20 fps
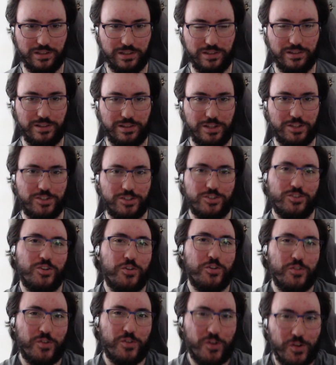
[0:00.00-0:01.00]

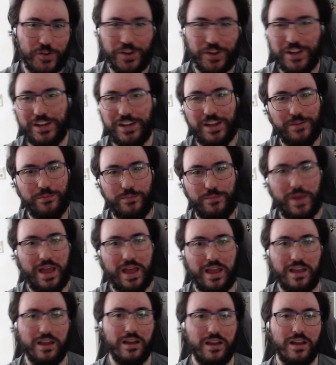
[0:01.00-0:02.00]
destroyed
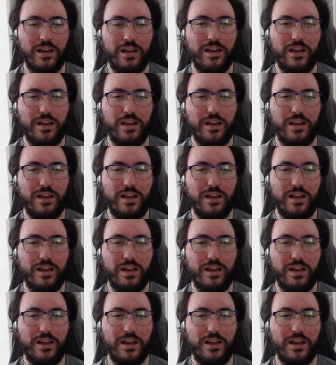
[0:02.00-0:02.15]
May.